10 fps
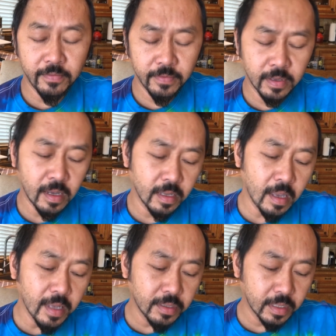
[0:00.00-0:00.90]
And
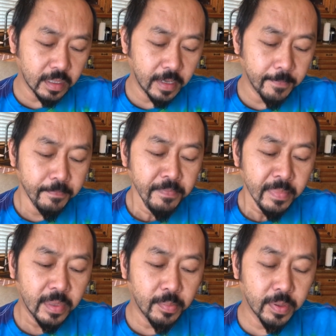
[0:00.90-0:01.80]
not to say
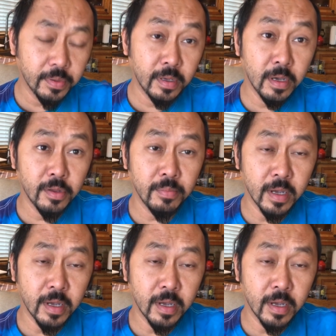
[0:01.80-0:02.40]
my